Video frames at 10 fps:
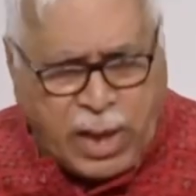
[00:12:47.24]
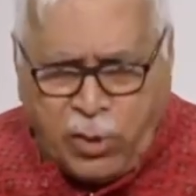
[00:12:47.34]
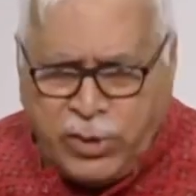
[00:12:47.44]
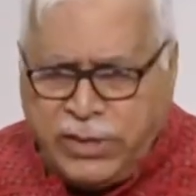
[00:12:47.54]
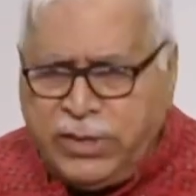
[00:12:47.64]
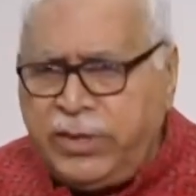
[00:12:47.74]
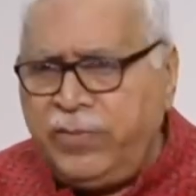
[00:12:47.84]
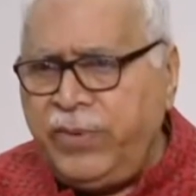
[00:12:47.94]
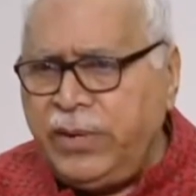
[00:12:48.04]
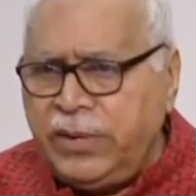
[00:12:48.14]
How does it
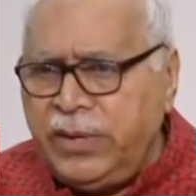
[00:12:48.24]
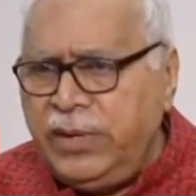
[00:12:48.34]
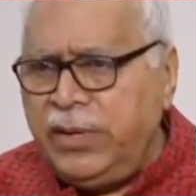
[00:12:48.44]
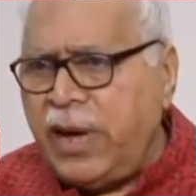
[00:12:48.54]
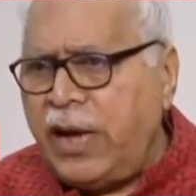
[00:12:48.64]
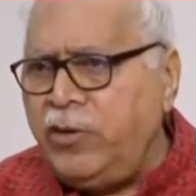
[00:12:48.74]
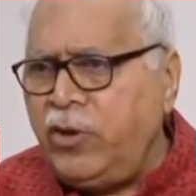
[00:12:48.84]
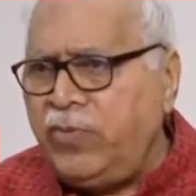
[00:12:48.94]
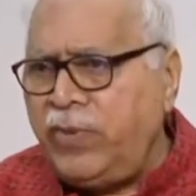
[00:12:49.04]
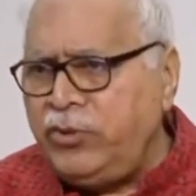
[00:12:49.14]
affect
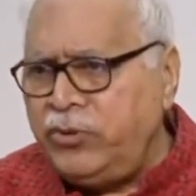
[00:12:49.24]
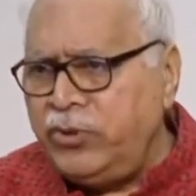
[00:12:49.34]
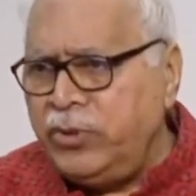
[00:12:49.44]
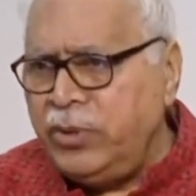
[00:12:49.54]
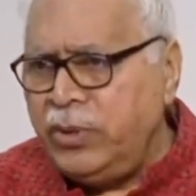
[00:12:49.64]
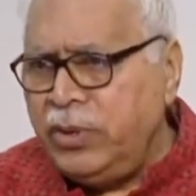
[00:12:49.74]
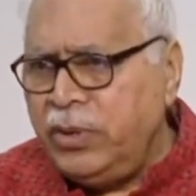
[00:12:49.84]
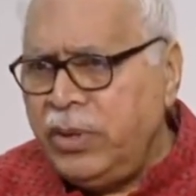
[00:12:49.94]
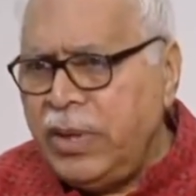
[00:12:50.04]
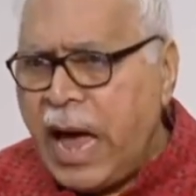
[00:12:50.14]
either of us?
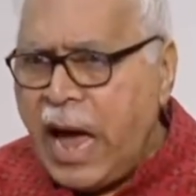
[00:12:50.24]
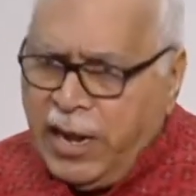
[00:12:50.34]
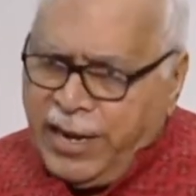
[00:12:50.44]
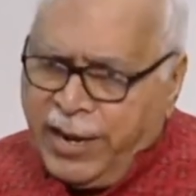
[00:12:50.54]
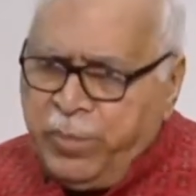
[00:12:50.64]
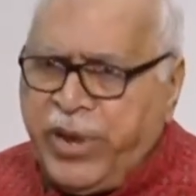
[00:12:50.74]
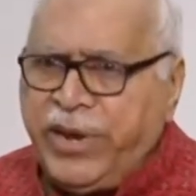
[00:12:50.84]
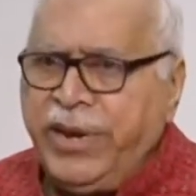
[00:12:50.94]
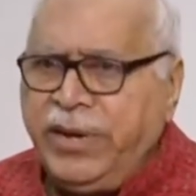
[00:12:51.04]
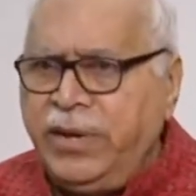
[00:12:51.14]
I'll get
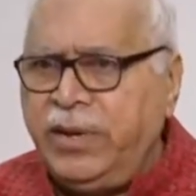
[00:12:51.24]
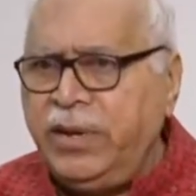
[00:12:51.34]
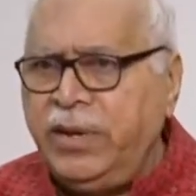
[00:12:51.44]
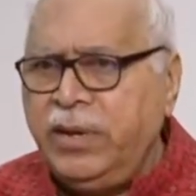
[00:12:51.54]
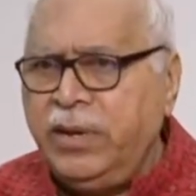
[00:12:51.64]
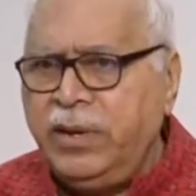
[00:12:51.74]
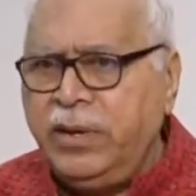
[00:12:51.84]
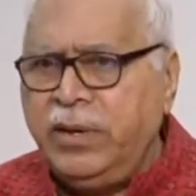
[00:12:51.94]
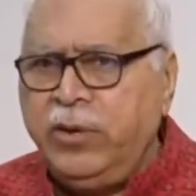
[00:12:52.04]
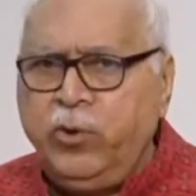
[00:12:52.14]
buried,
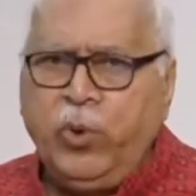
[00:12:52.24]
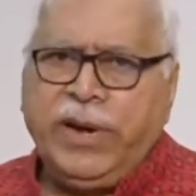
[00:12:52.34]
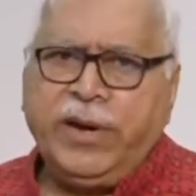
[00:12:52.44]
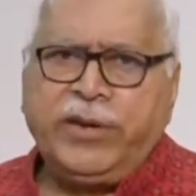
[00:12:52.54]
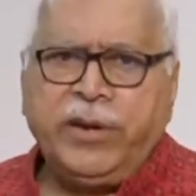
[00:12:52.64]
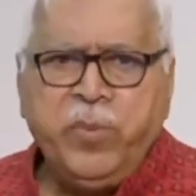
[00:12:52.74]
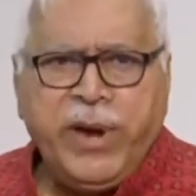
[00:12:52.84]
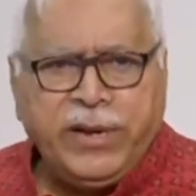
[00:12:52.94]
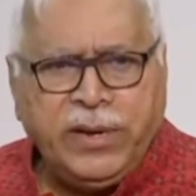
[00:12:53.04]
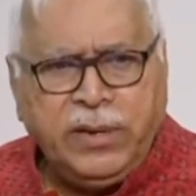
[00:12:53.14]
you'll get
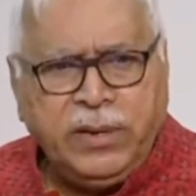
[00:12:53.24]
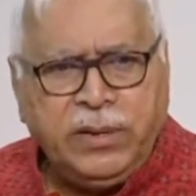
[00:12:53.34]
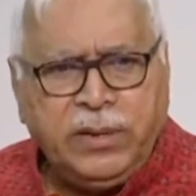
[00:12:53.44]
cremated.